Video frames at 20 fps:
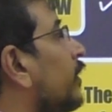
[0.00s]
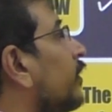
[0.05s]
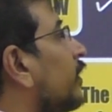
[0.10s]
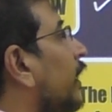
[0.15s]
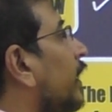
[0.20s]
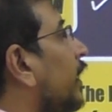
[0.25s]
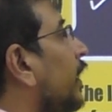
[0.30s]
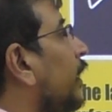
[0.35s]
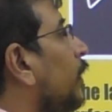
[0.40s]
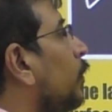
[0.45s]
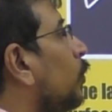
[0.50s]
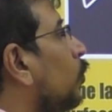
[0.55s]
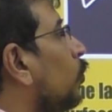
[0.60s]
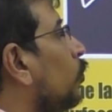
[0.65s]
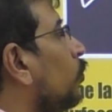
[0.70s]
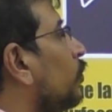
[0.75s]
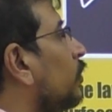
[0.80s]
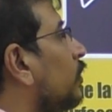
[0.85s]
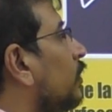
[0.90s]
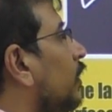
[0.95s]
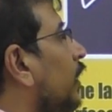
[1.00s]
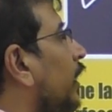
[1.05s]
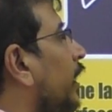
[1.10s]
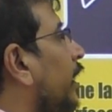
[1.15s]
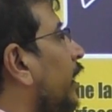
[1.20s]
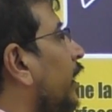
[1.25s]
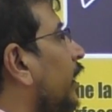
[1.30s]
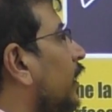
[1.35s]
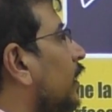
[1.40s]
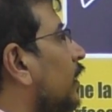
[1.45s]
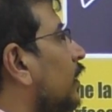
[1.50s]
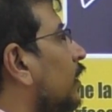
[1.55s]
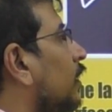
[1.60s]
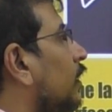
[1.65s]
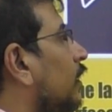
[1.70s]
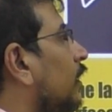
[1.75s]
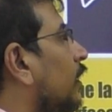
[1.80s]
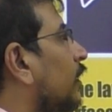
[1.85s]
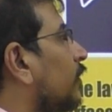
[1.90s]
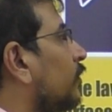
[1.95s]
is I need to take
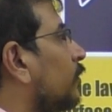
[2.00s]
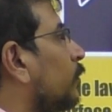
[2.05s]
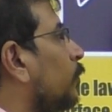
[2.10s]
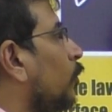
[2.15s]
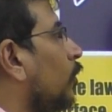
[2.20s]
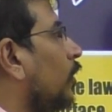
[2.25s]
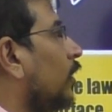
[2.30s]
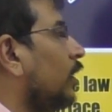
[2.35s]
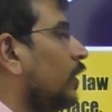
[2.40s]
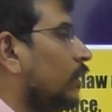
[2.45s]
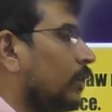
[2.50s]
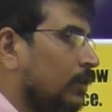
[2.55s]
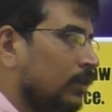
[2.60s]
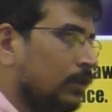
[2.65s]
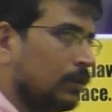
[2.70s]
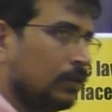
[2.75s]
a small